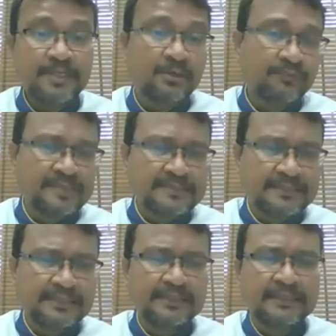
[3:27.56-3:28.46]

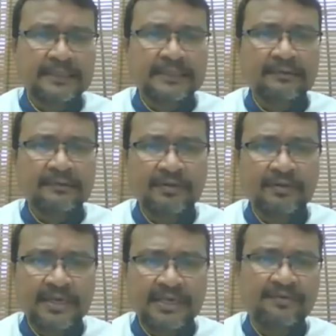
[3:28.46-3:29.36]
Obviously, we
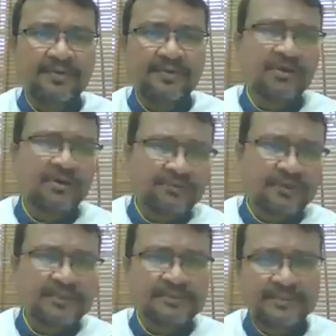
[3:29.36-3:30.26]
will be giving
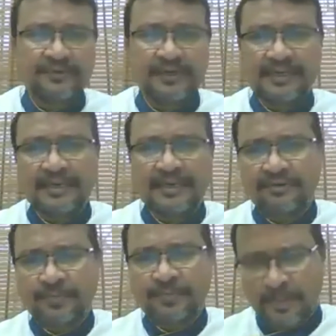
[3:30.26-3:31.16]
offers, different types of
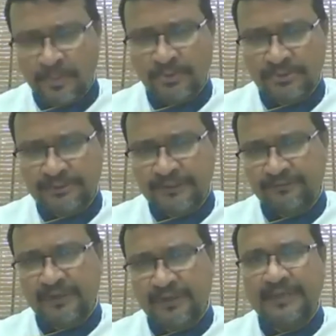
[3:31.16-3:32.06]
promos,
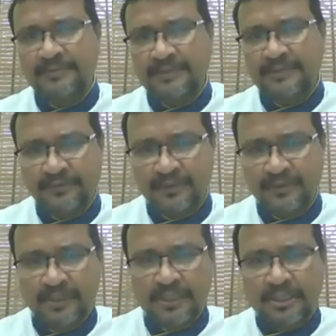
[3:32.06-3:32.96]
different types of uh,
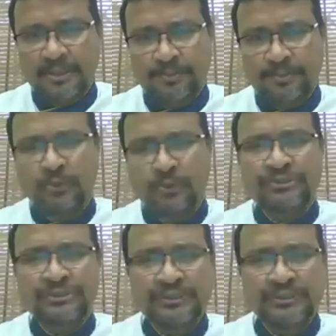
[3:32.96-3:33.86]
uh,
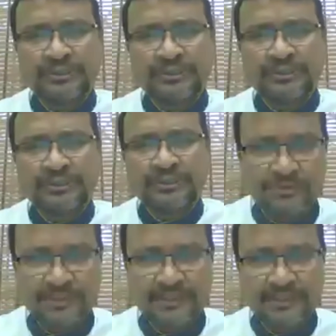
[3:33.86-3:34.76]
posters being
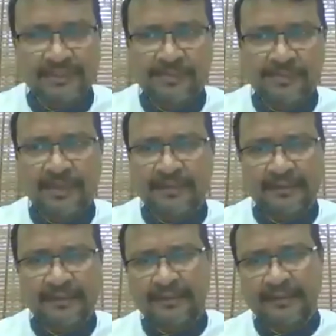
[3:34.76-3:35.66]
posted in their
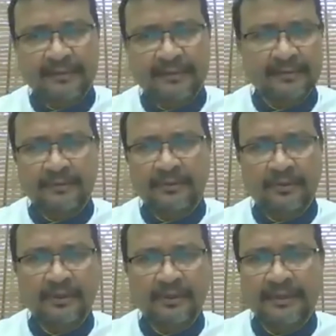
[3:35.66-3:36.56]
bakery and uh,
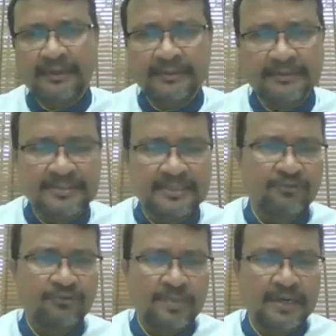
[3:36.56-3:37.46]
online digital
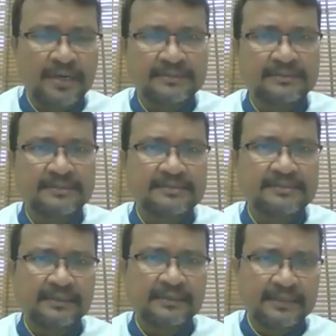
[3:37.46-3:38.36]
formats and things
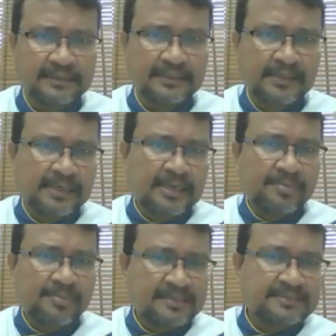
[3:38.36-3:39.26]
like that.
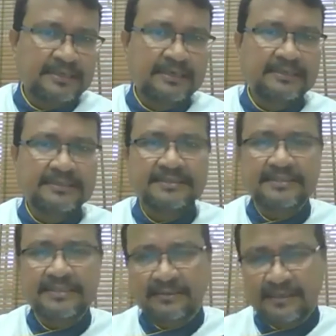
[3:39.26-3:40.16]
But still, this is
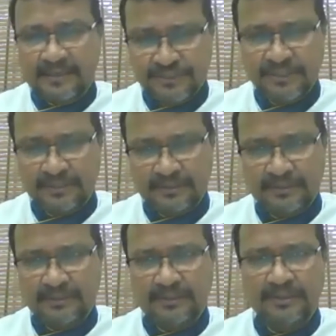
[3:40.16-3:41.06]
a tradition
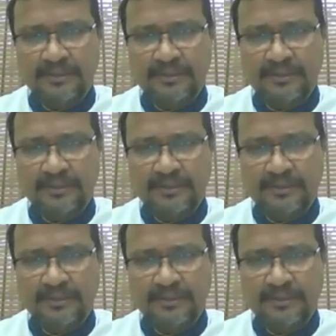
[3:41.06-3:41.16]
uh,